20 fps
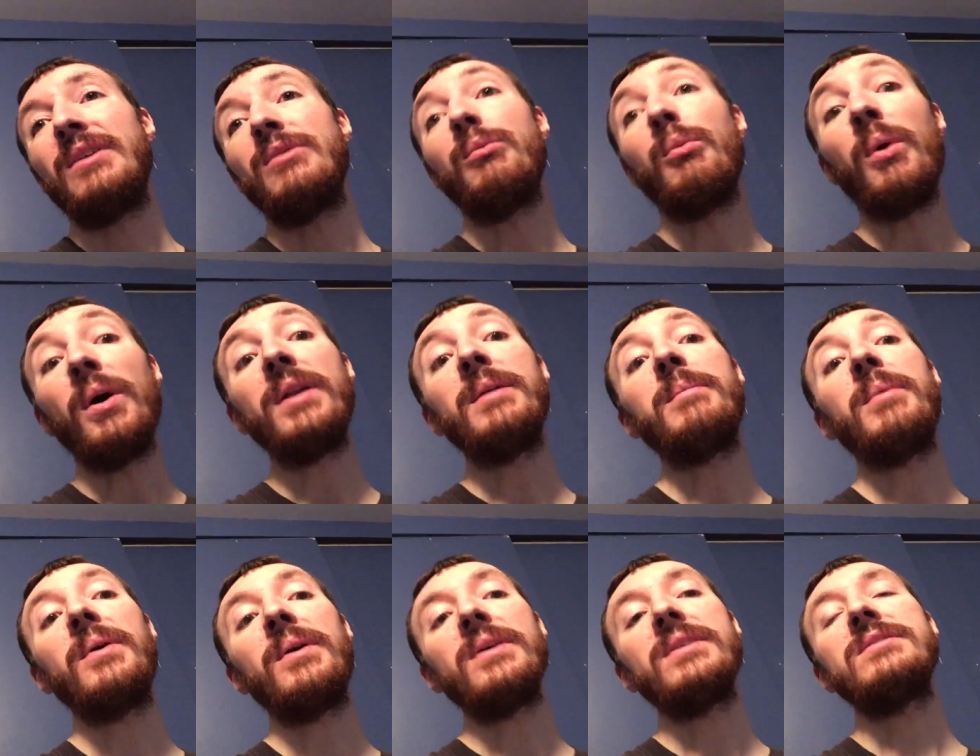One
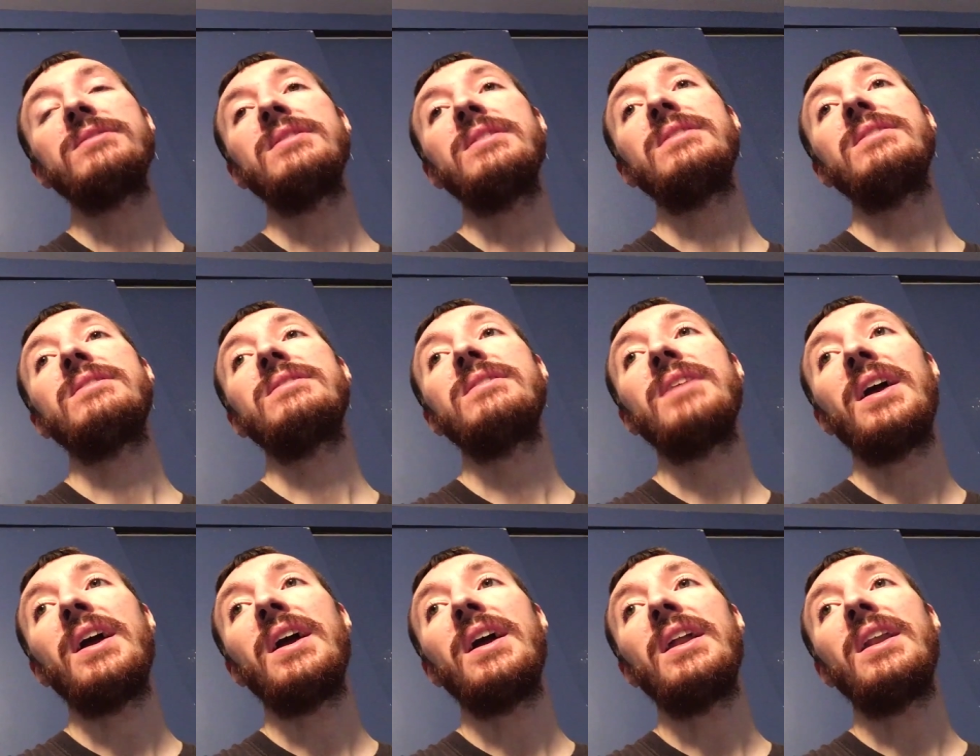person
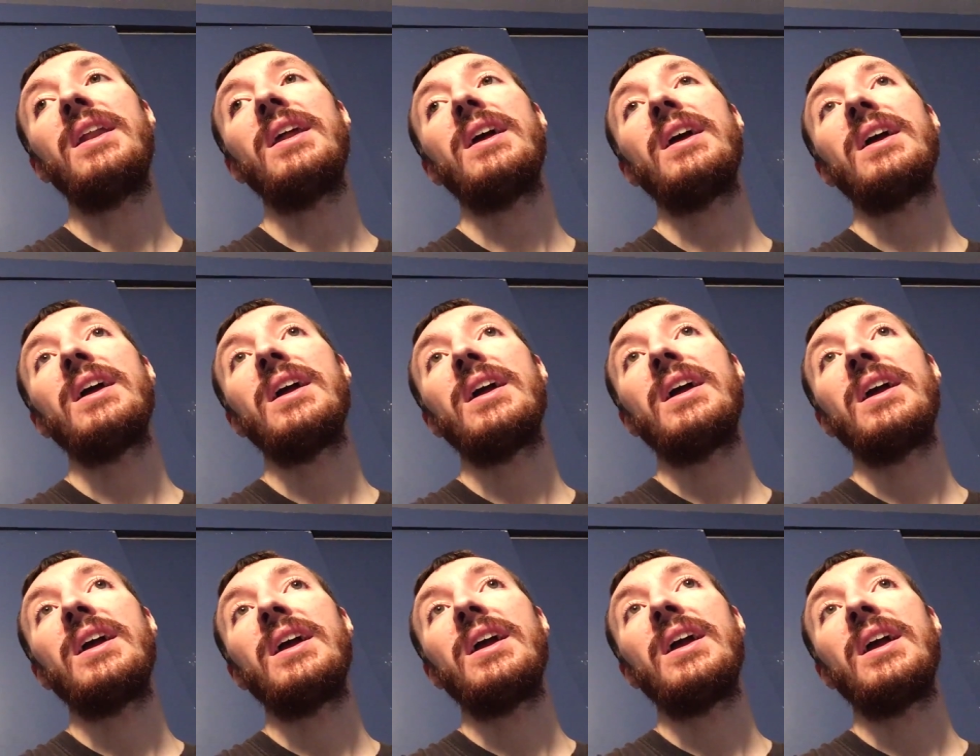said,
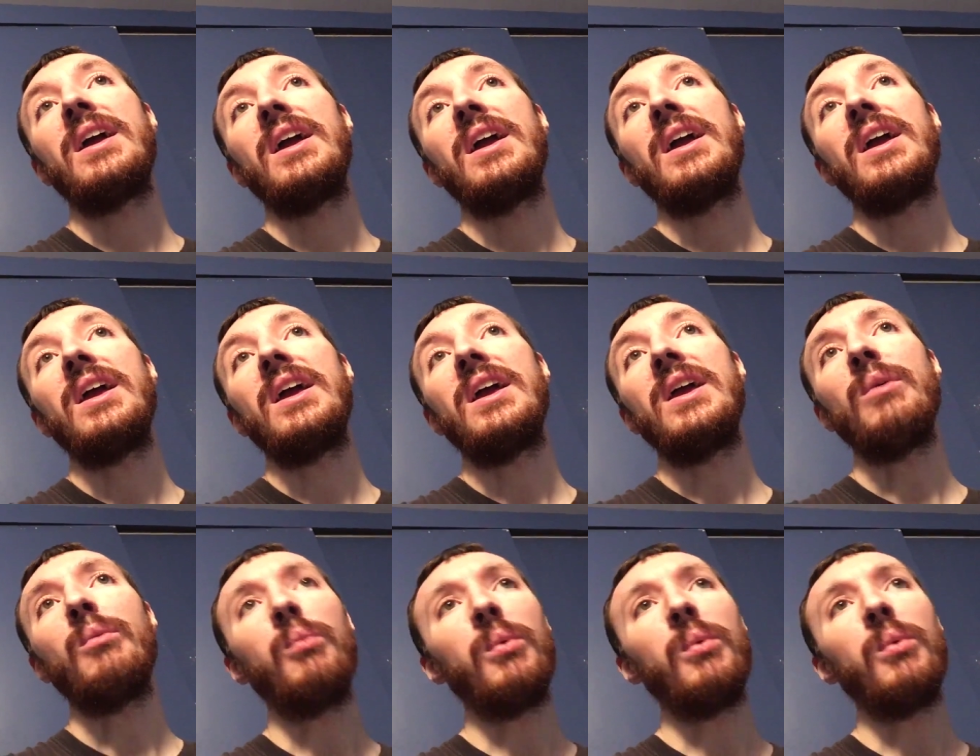it